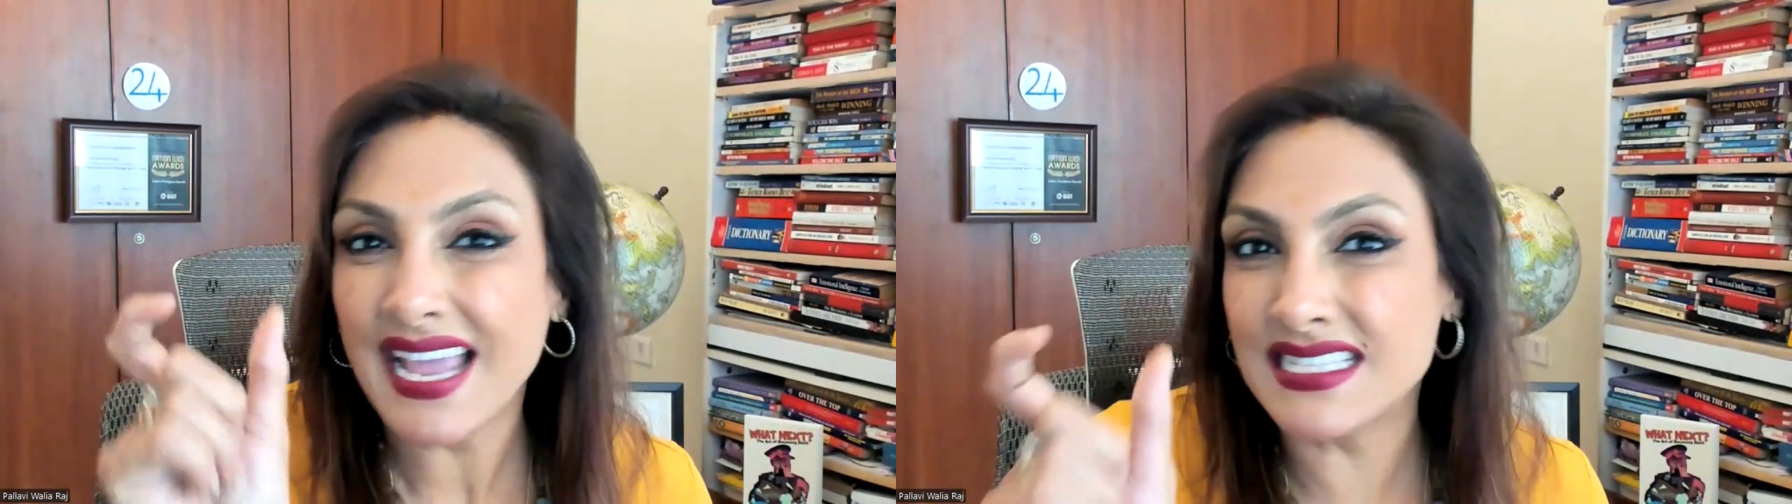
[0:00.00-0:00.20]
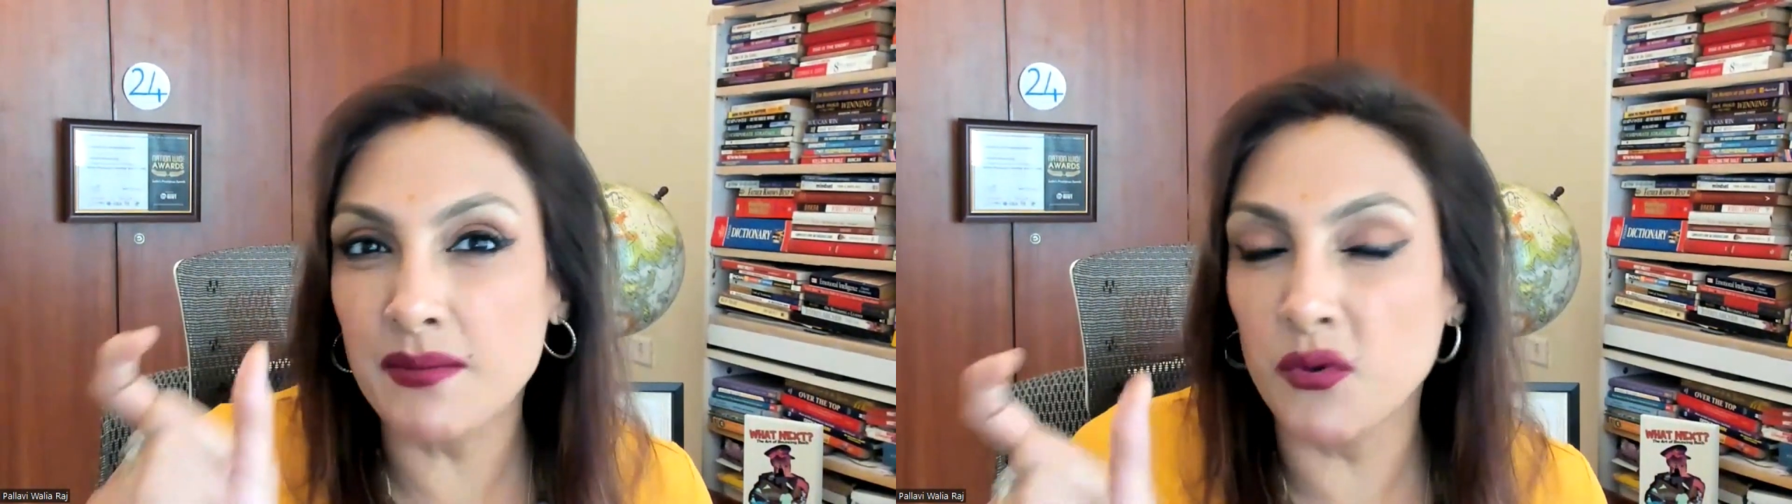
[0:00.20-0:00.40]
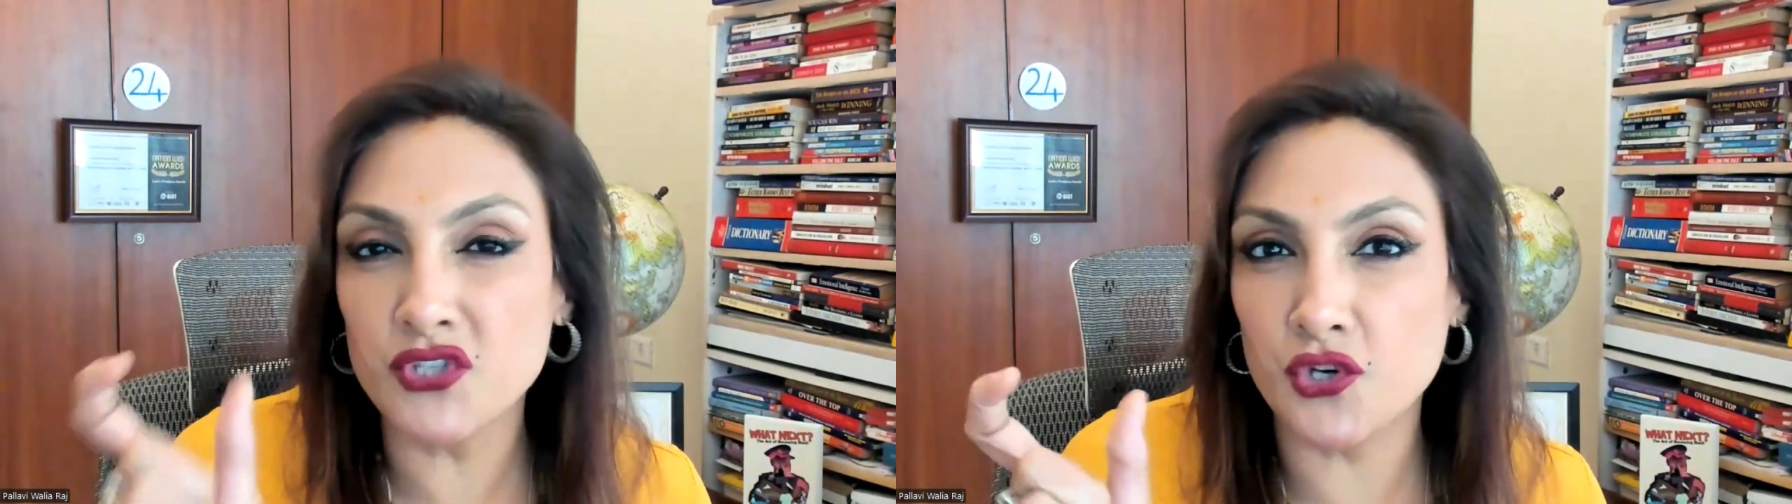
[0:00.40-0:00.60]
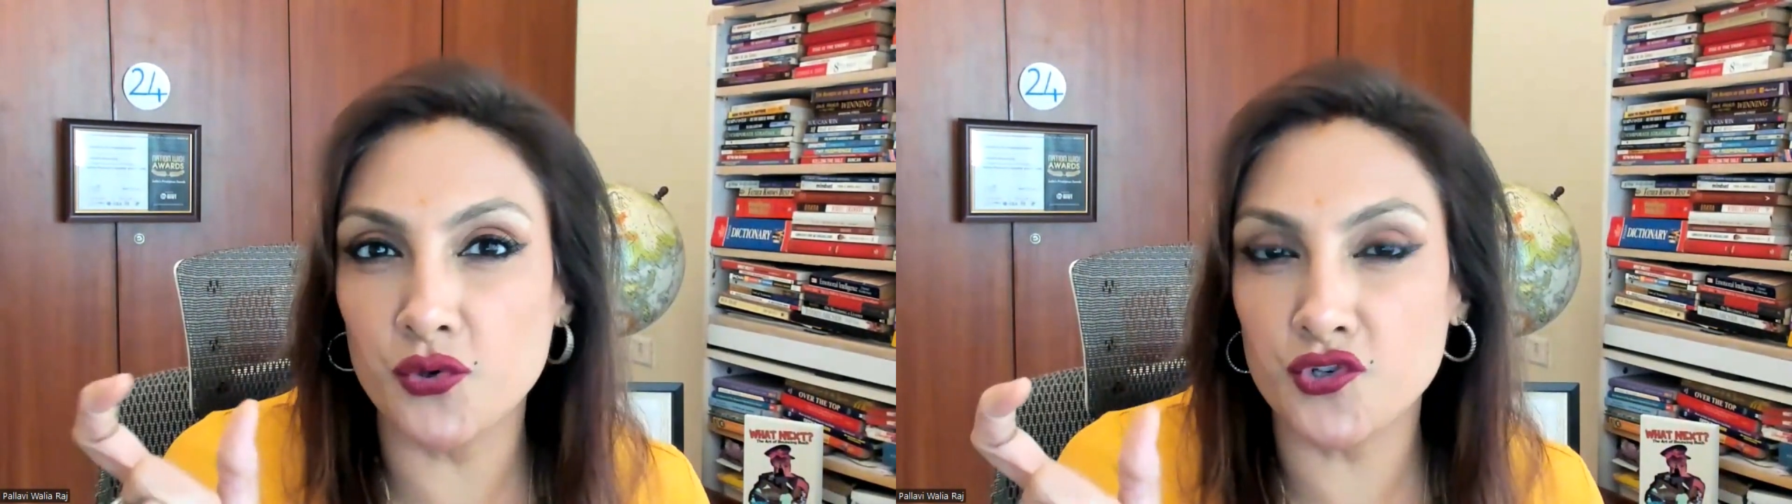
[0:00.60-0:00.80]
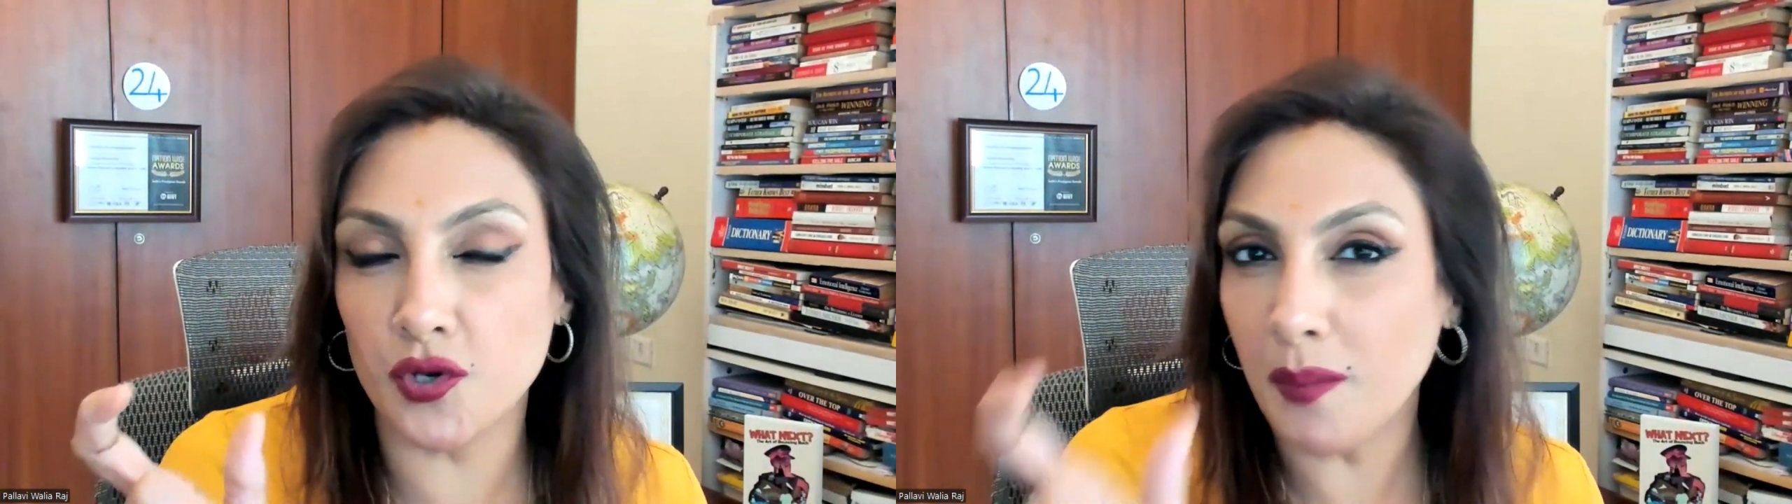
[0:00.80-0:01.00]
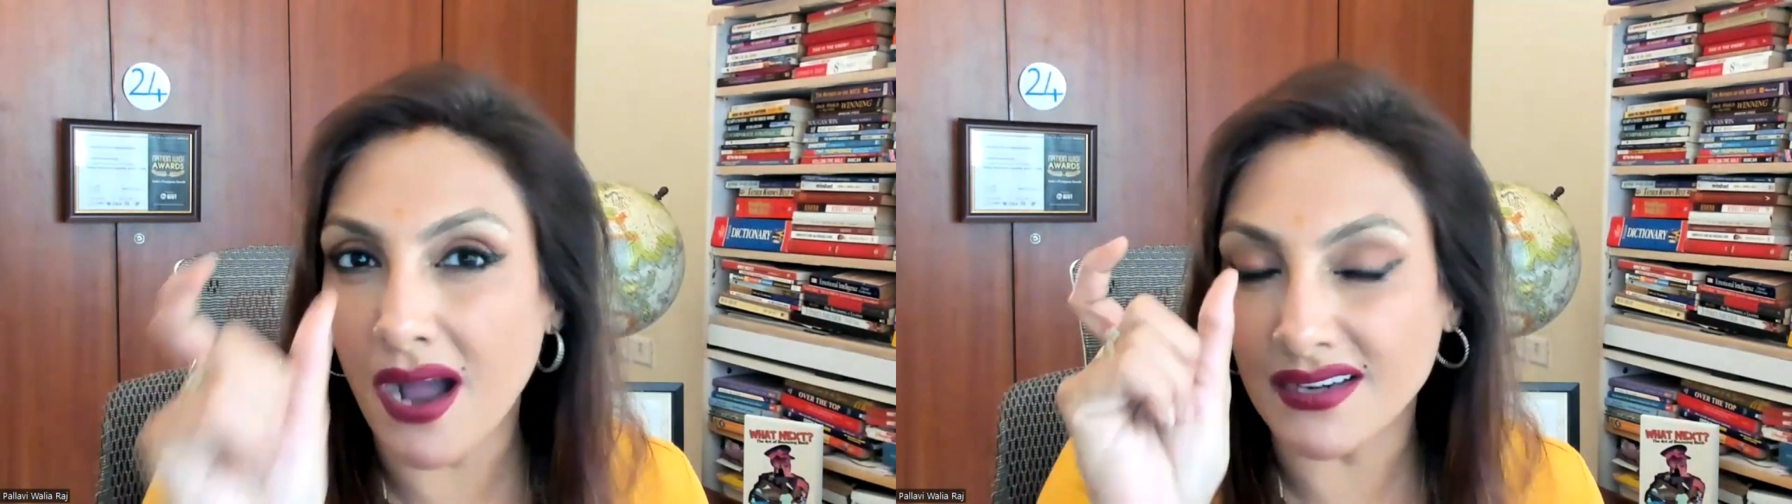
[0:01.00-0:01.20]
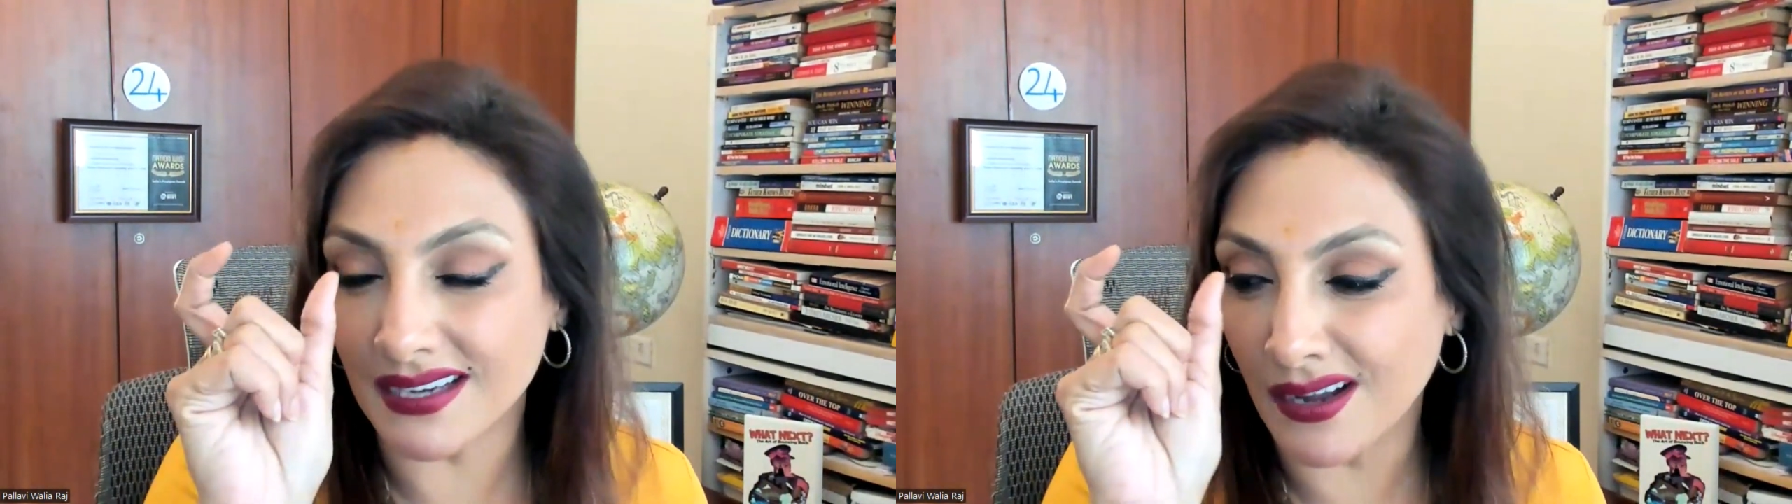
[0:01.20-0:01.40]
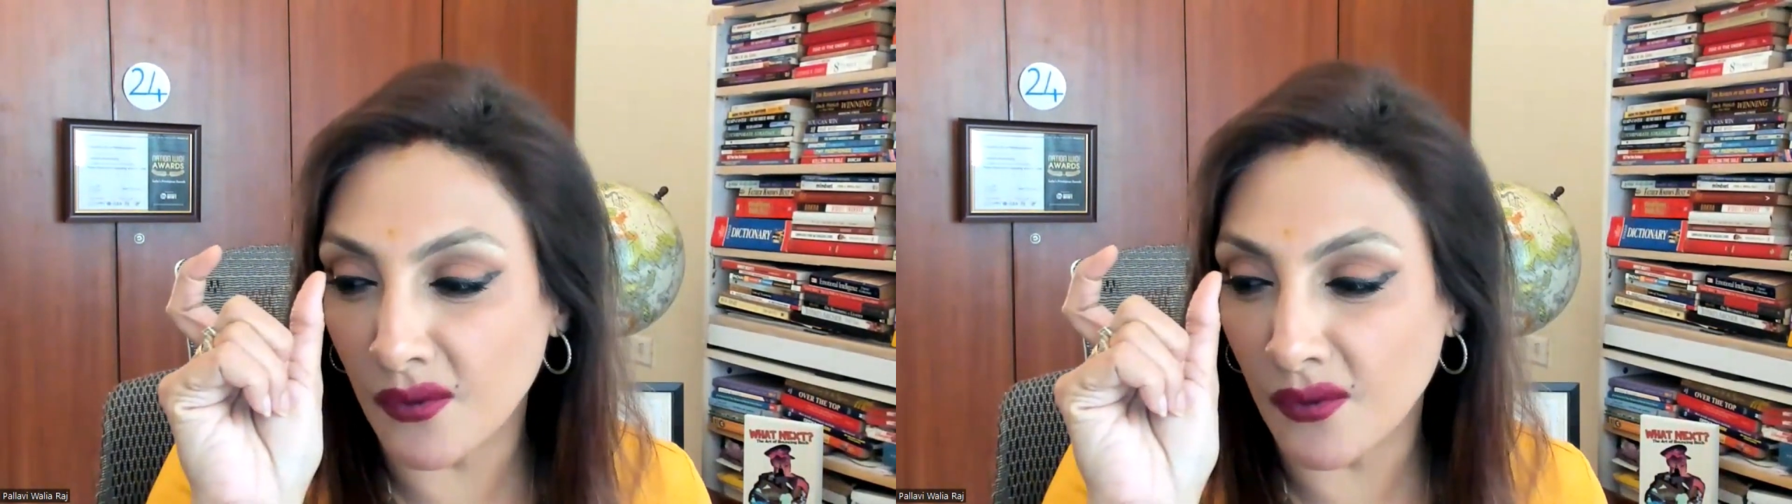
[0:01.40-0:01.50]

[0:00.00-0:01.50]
is the most crucial part.